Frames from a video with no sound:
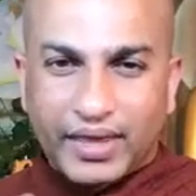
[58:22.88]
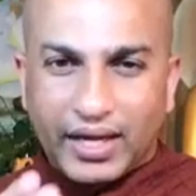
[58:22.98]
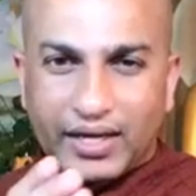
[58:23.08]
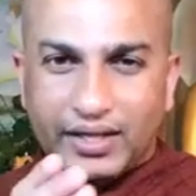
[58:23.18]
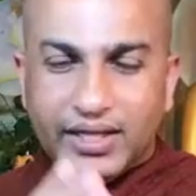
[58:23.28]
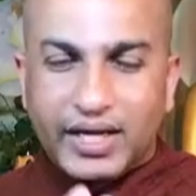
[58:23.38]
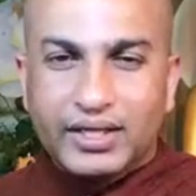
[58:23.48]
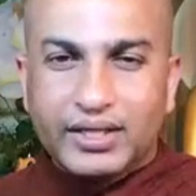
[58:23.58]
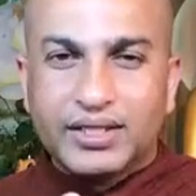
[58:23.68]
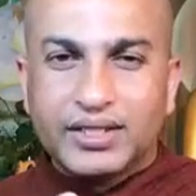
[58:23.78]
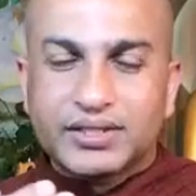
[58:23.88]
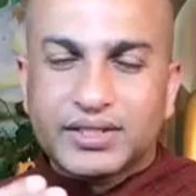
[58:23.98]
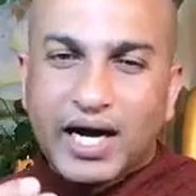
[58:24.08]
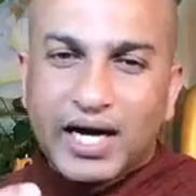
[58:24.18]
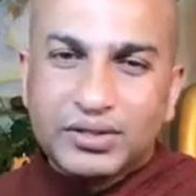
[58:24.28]
and then he
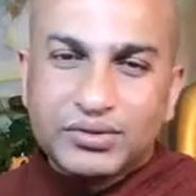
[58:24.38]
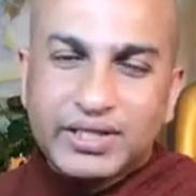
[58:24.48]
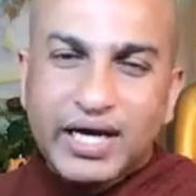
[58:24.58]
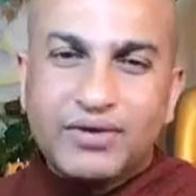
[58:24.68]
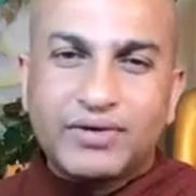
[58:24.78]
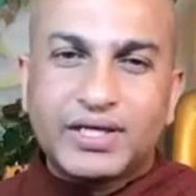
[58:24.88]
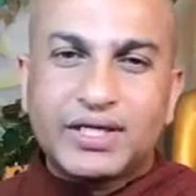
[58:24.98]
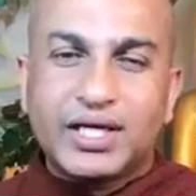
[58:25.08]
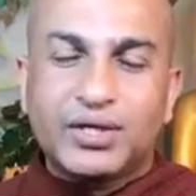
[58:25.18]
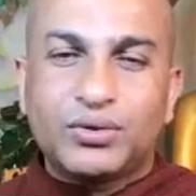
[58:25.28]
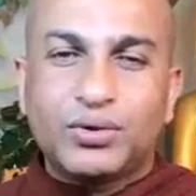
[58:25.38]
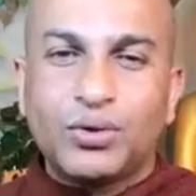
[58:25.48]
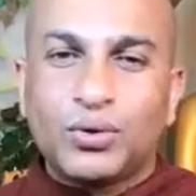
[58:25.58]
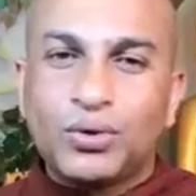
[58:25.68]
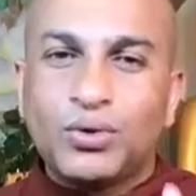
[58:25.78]
start to divert it to
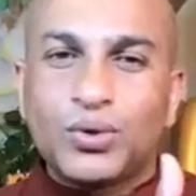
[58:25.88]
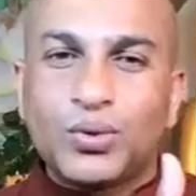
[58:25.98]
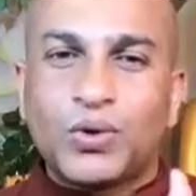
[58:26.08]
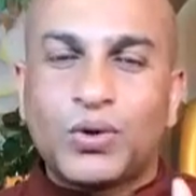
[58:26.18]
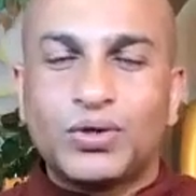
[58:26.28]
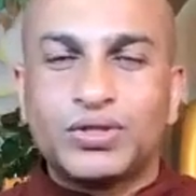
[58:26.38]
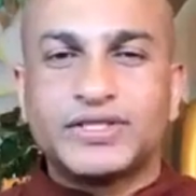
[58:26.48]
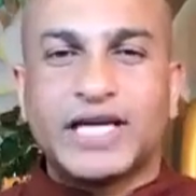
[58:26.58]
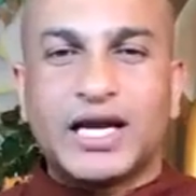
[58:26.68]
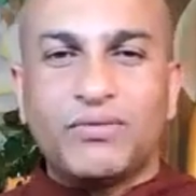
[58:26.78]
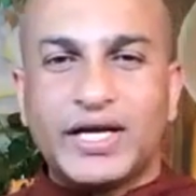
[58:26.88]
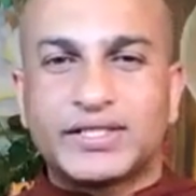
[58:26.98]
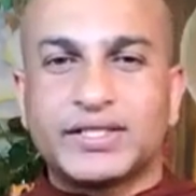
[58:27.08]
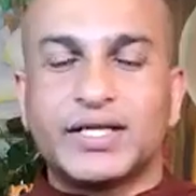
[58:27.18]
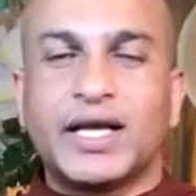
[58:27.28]
look for
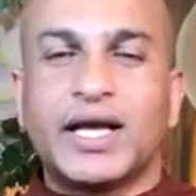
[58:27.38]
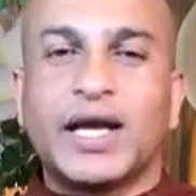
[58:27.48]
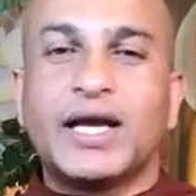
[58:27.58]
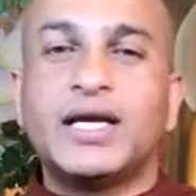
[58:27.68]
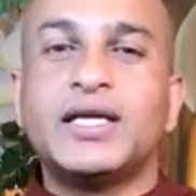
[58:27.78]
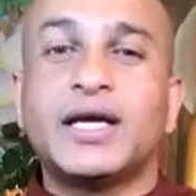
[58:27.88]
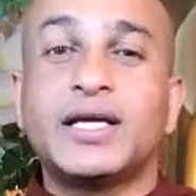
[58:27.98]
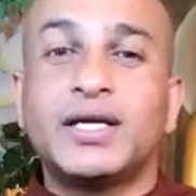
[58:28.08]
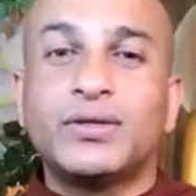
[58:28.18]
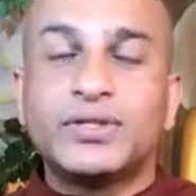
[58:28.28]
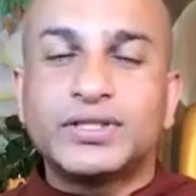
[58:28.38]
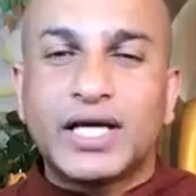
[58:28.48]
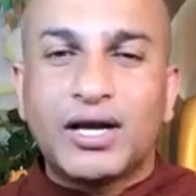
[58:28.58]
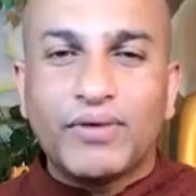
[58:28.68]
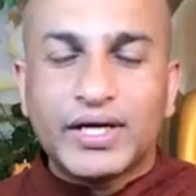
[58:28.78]
salvation. And he attained to the
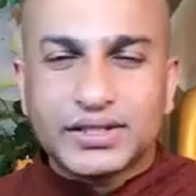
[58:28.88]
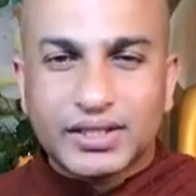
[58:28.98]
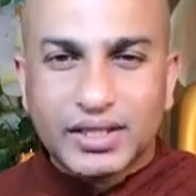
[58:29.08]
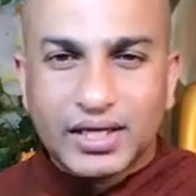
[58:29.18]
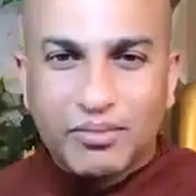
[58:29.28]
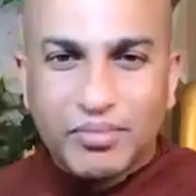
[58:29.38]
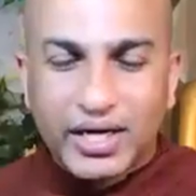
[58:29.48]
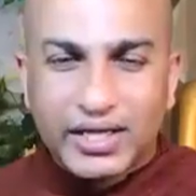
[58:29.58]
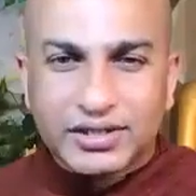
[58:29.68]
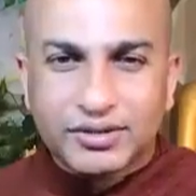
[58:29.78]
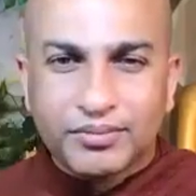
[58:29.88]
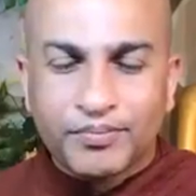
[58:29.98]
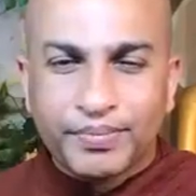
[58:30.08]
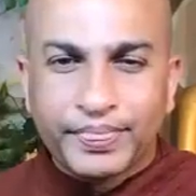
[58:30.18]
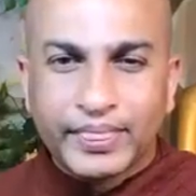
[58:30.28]
salvation, liberation.
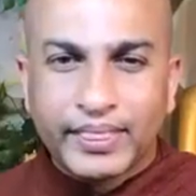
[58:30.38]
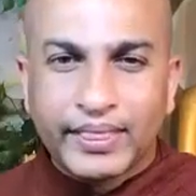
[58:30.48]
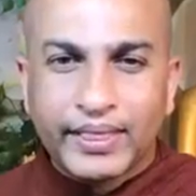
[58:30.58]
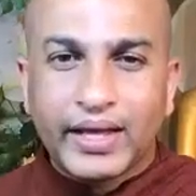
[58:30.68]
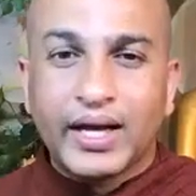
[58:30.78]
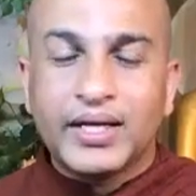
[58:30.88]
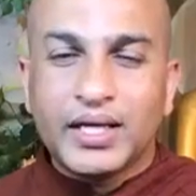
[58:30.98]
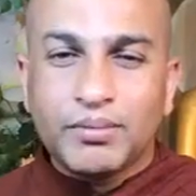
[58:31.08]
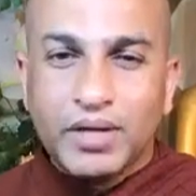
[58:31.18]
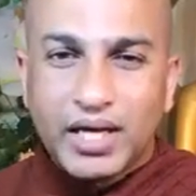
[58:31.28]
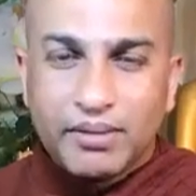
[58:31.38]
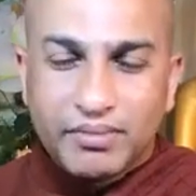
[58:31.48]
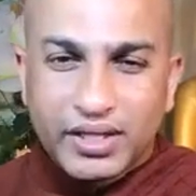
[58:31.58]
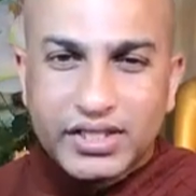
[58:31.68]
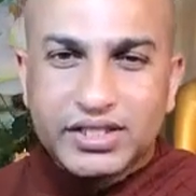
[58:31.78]
And he became
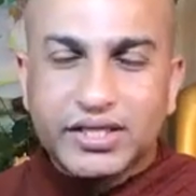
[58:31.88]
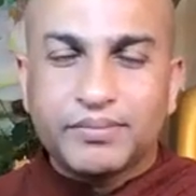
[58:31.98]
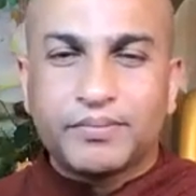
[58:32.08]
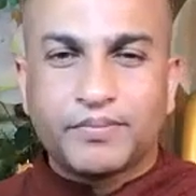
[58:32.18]
a rishi.